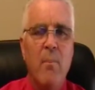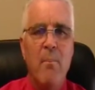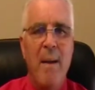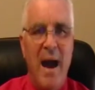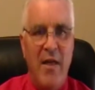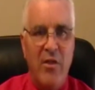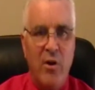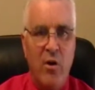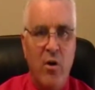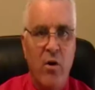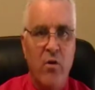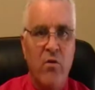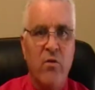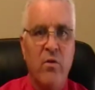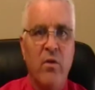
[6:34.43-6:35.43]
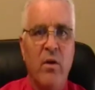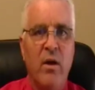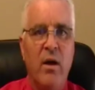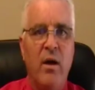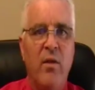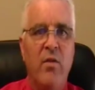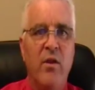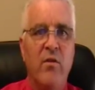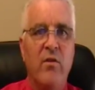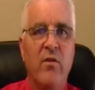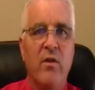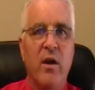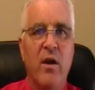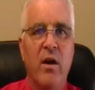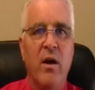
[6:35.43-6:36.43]
Math Curse, this
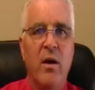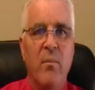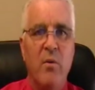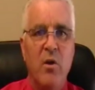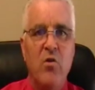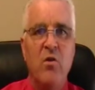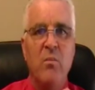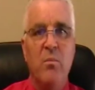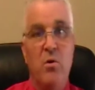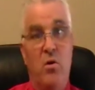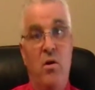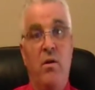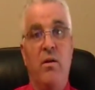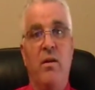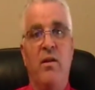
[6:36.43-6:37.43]
is an amusing book,